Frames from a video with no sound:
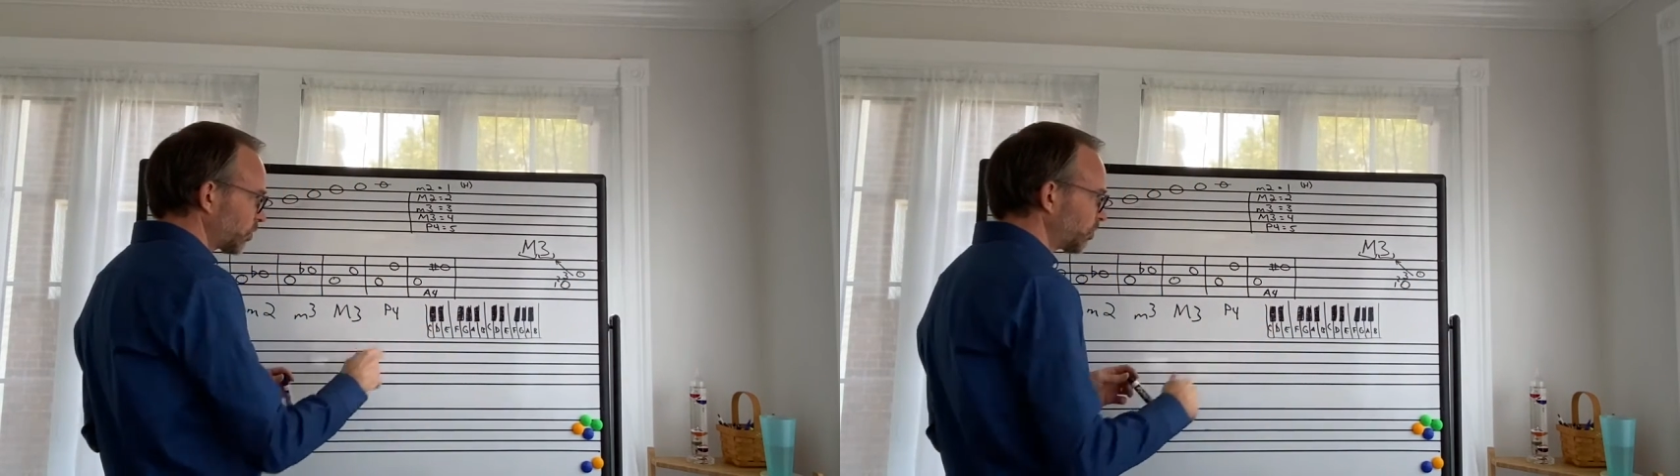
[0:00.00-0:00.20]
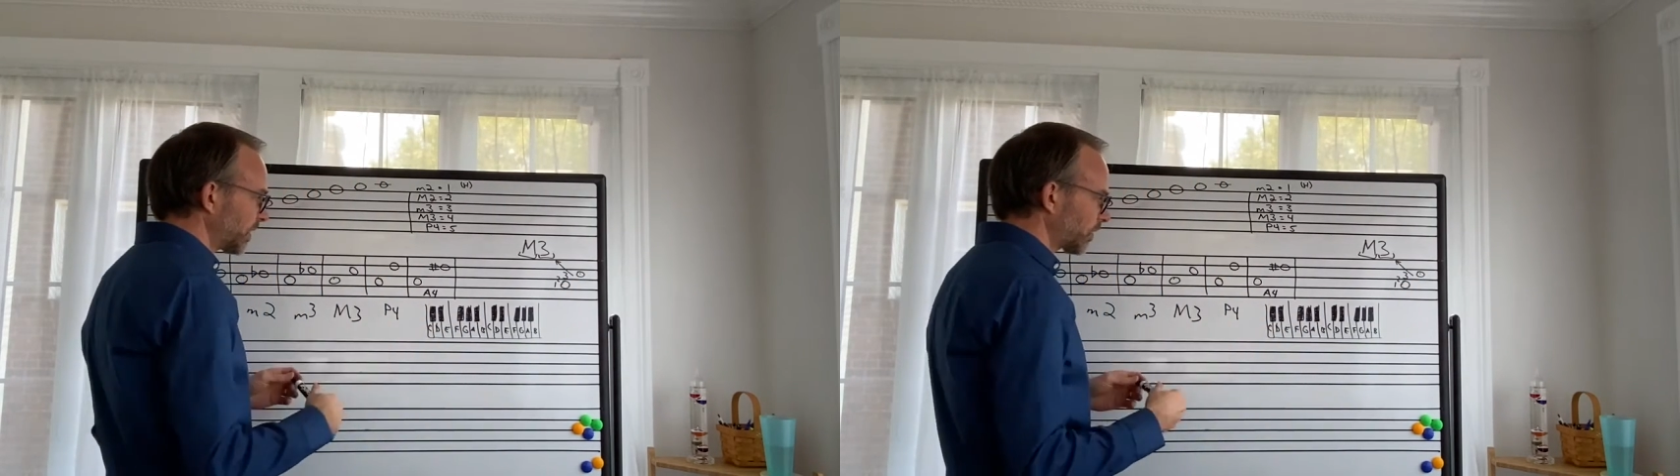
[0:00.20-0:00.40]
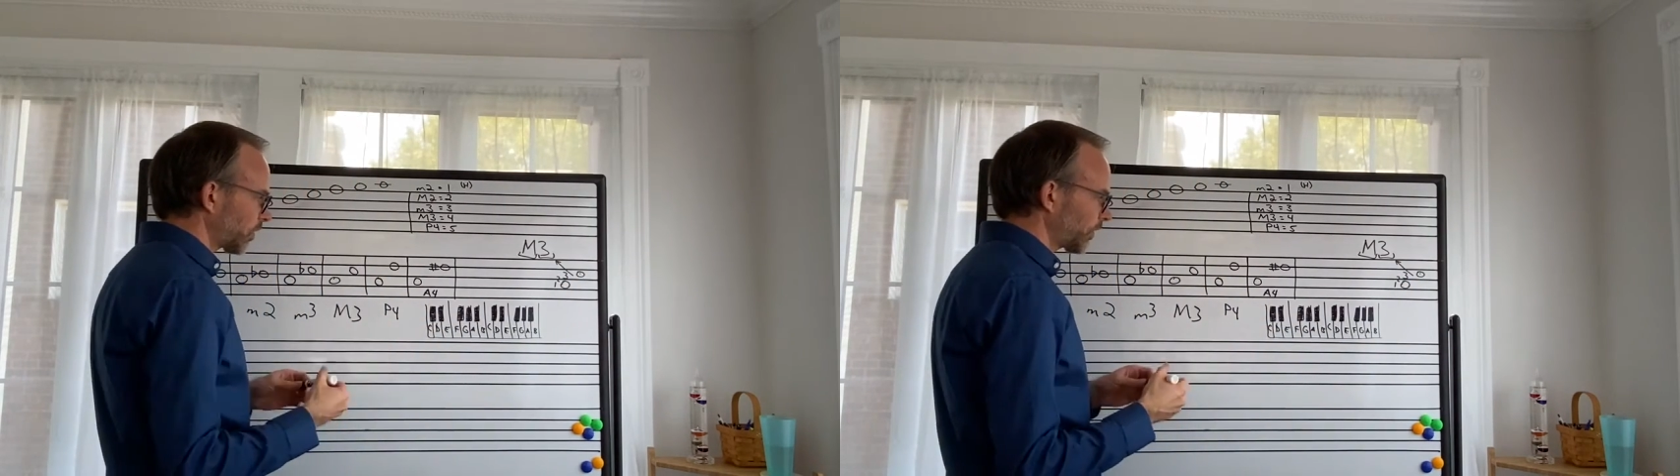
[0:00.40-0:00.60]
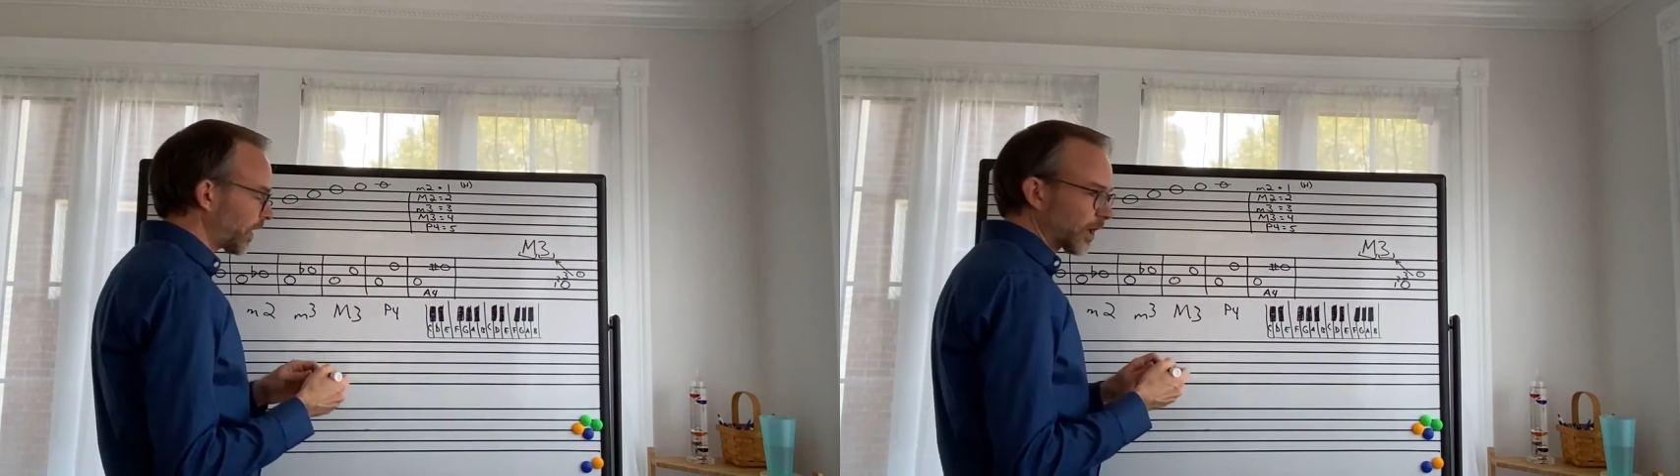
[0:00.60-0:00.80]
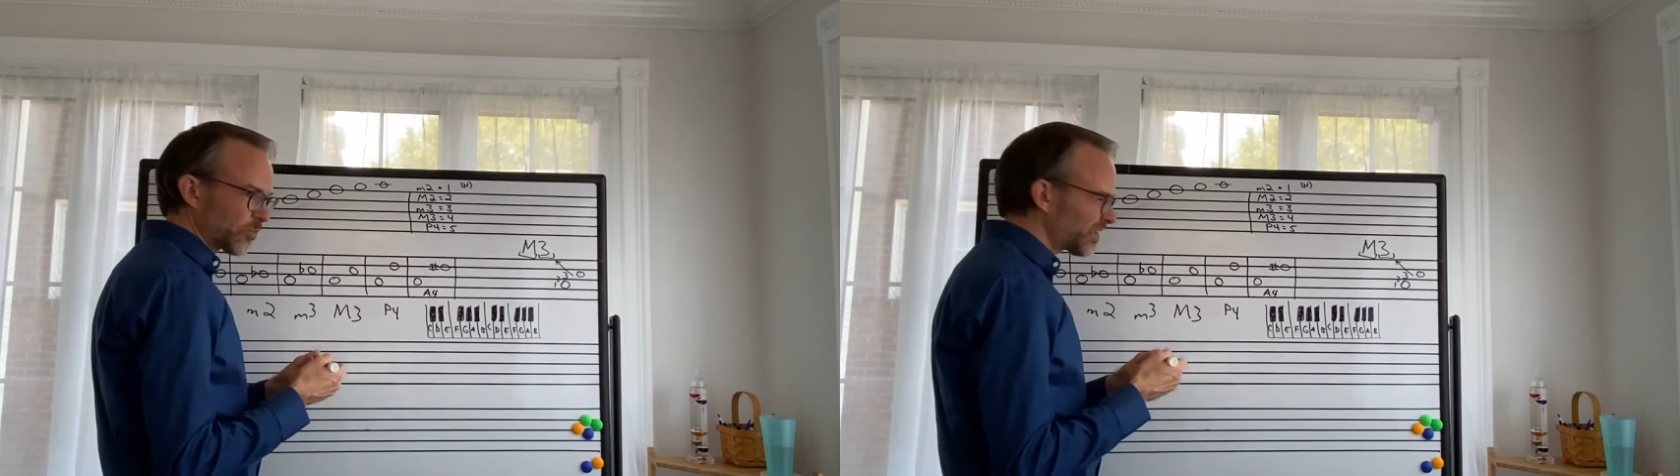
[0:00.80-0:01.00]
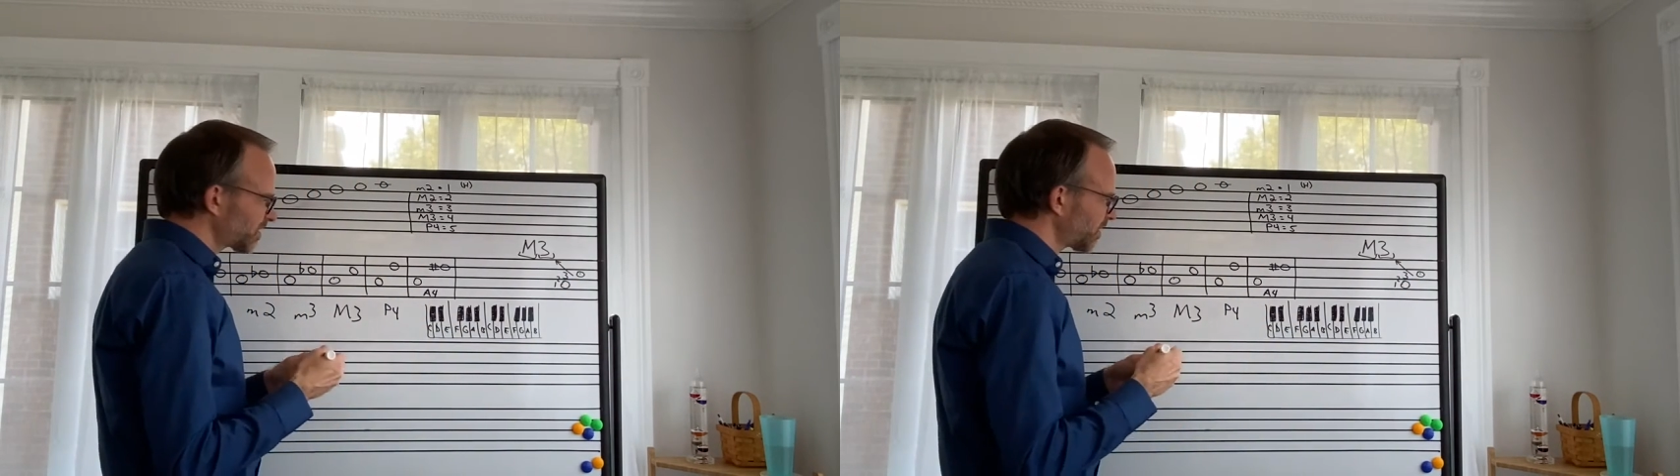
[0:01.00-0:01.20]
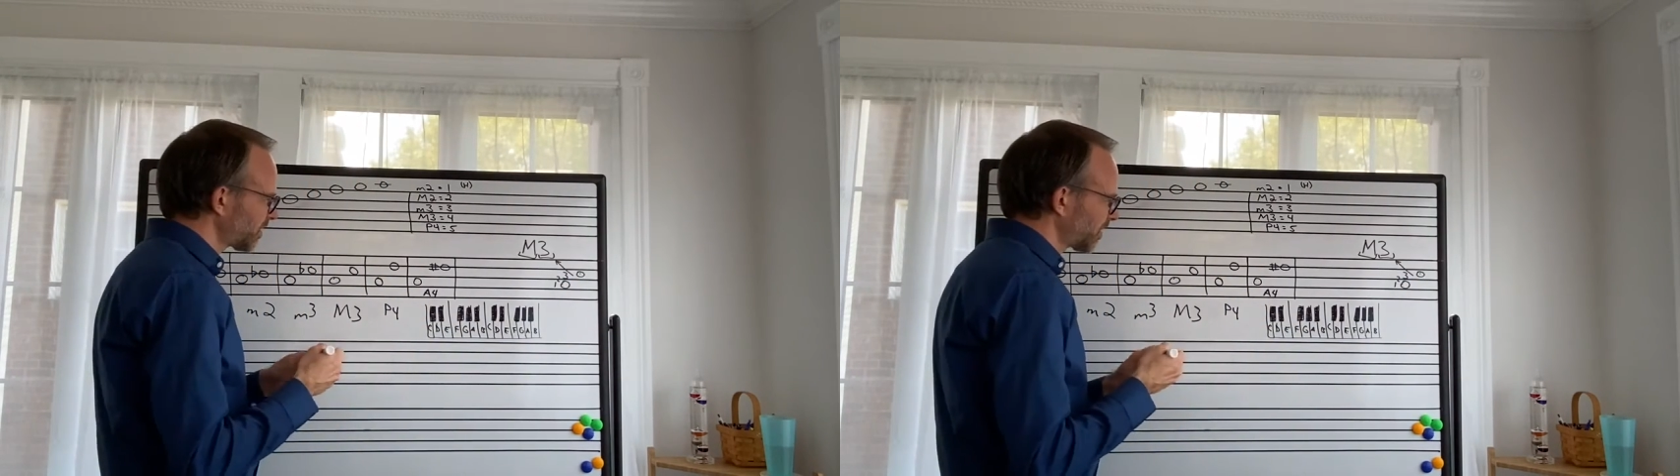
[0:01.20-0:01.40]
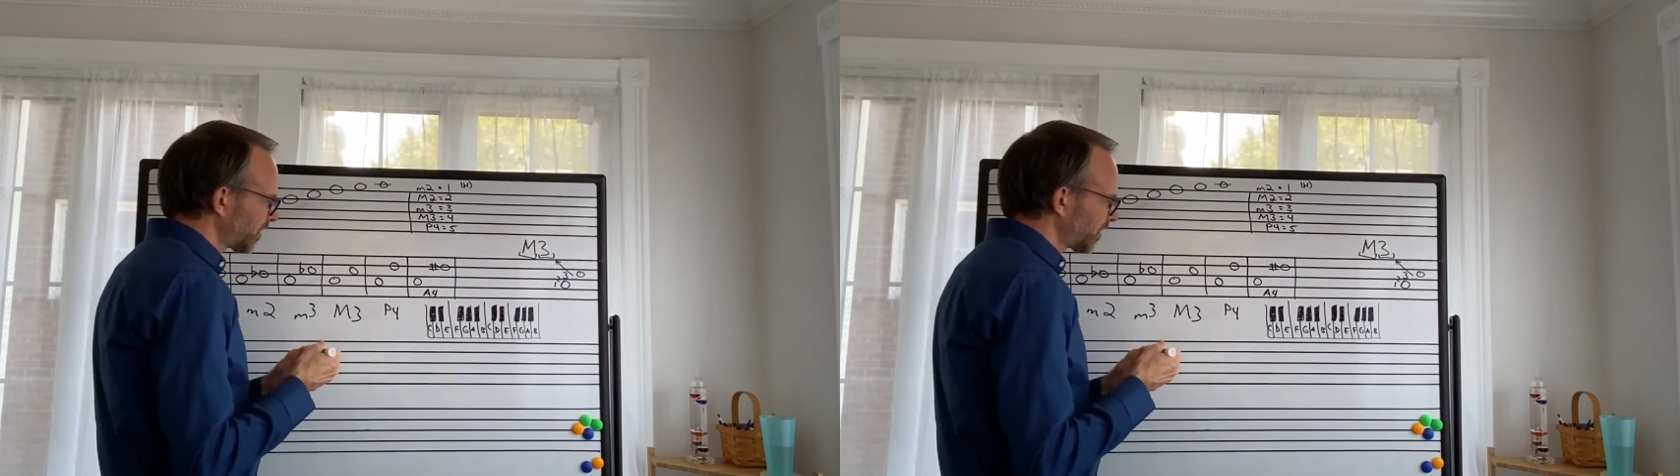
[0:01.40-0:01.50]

will be called augmented.